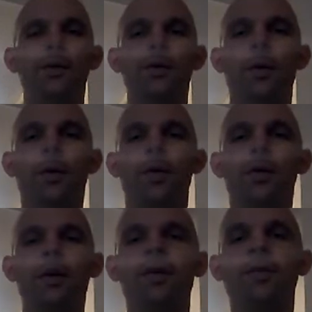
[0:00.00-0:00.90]
Doing the
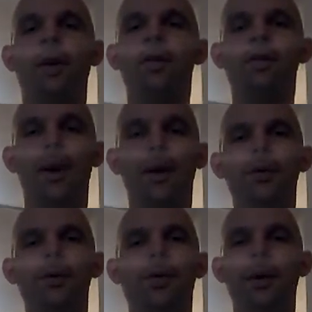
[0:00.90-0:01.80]
Ernest color
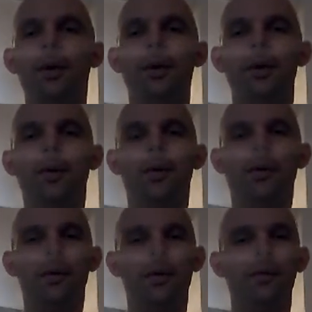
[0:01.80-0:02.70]
change. 1,
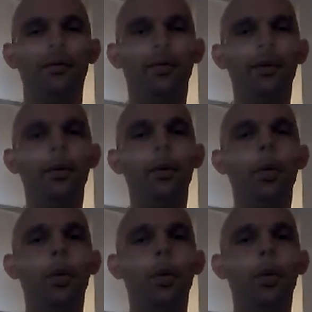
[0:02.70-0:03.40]
2,